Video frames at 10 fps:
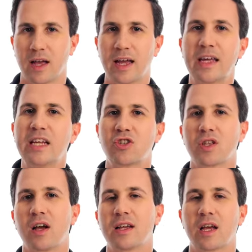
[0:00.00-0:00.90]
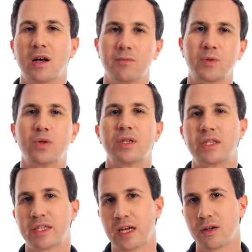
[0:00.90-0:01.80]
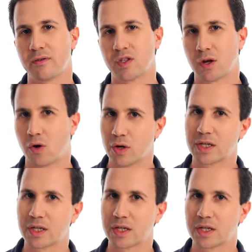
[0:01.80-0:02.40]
And each light comes with its set of its own